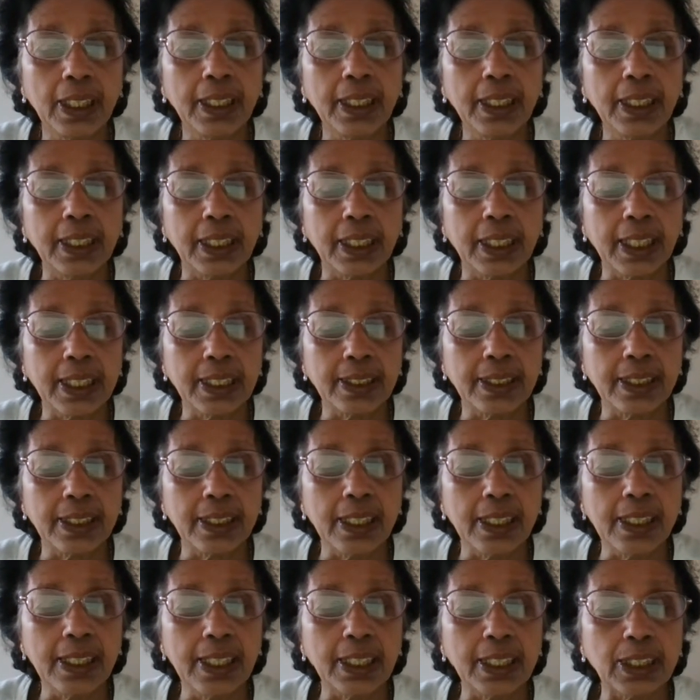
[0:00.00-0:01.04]
increase in
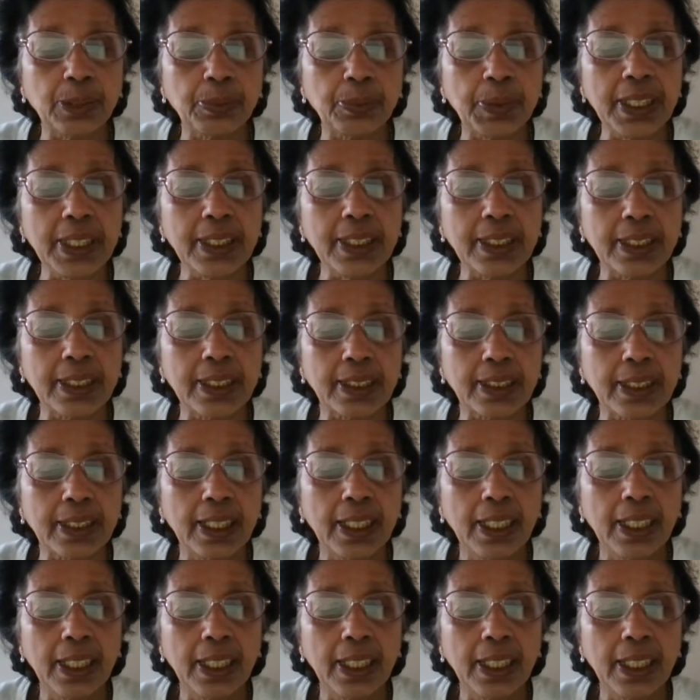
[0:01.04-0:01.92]
the expenses.